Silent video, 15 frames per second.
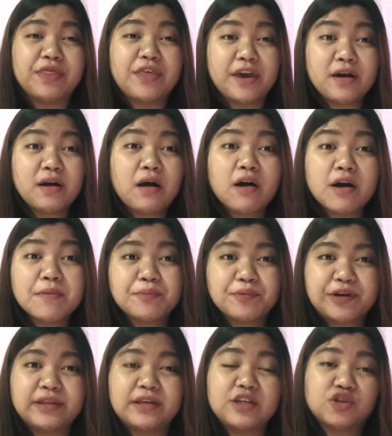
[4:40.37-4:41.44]
They are
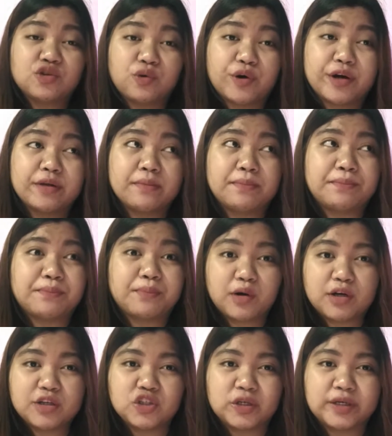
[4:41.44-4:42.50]
pretty short
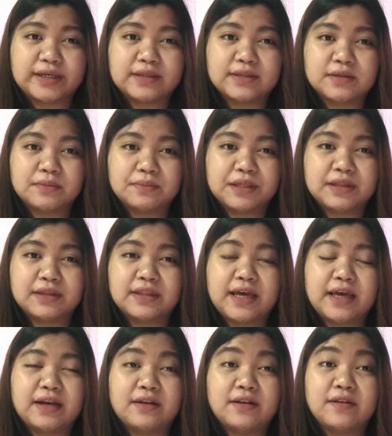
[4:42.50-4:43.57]
projects, but
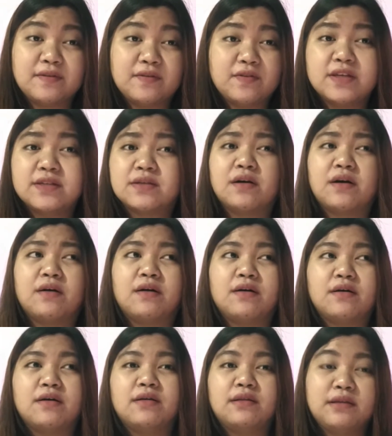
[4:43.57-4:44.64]
then these
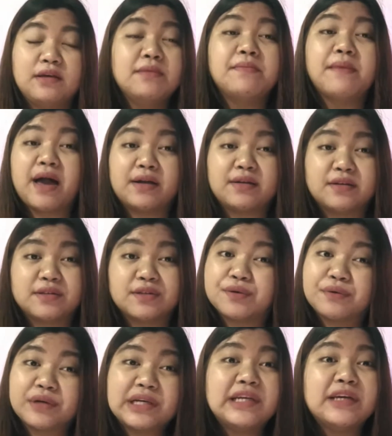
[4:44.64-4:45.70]
lead magnets
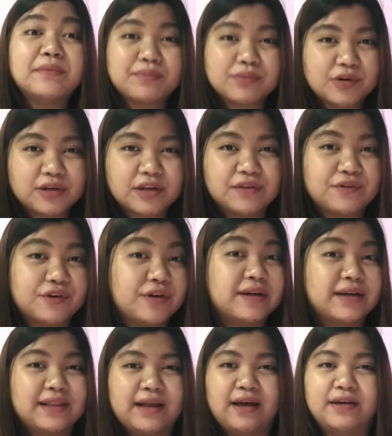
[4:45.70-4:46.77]
are really important for
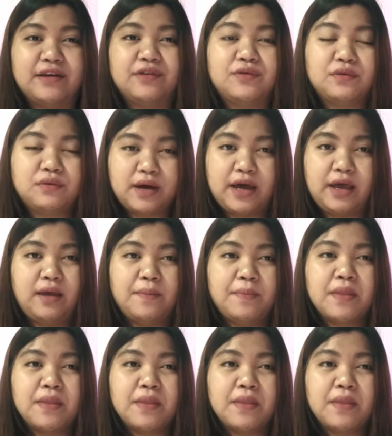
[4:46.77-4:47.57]
the client. Why?